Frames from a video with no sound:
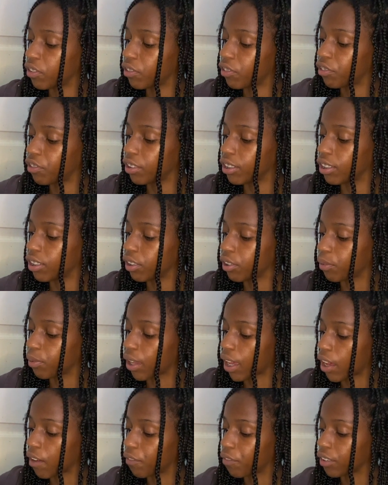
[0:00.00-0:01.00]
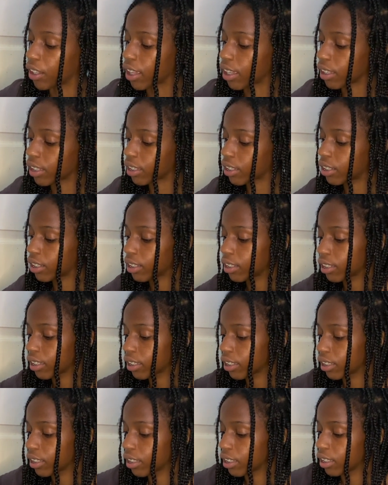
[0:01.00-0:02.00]
sheet, you have like
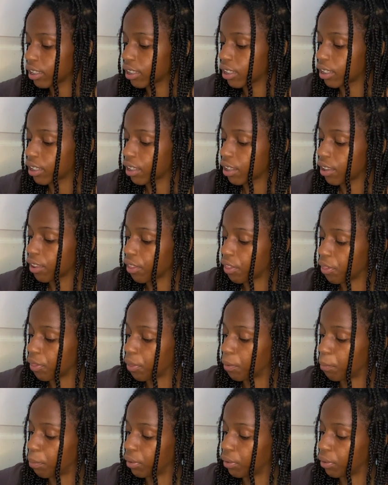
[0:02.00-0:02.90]
the